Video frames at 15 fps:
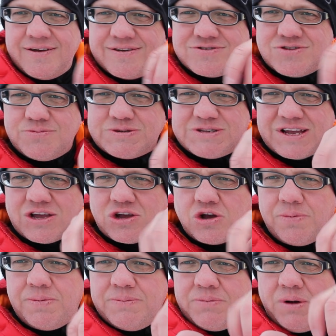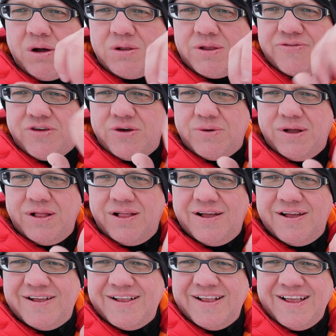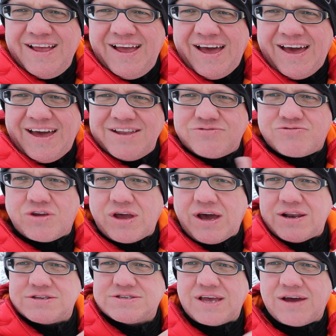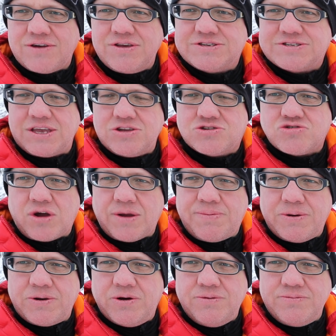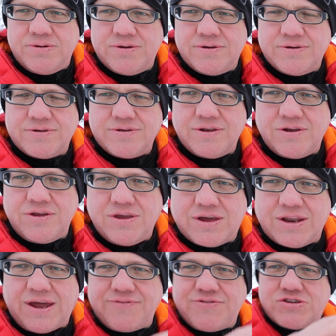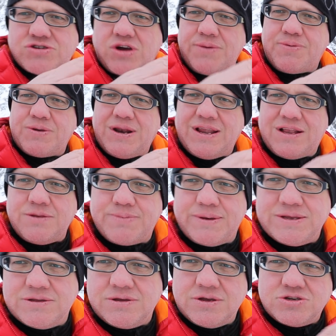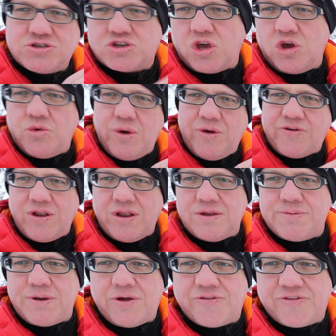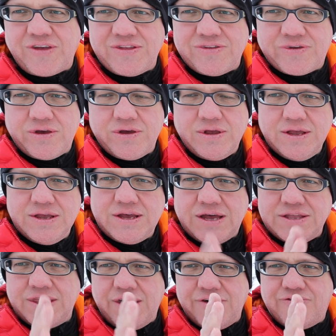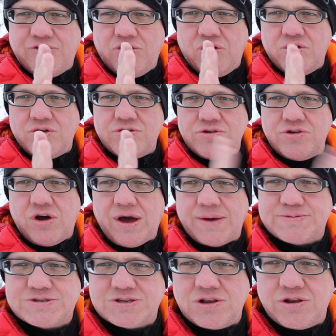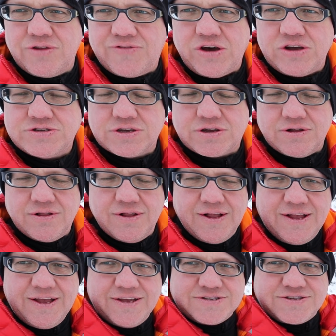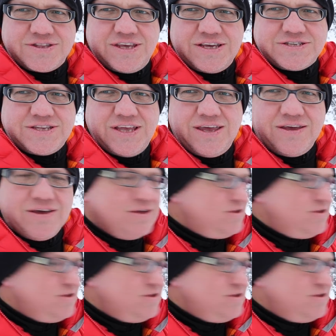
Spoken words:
It's almost like a cup and ball, if you will. And regardless of how you set your tripod up, you know, you could have your tripod a little bit skew with, a little bit off center, and therefore not absolutely vertical. So this thing,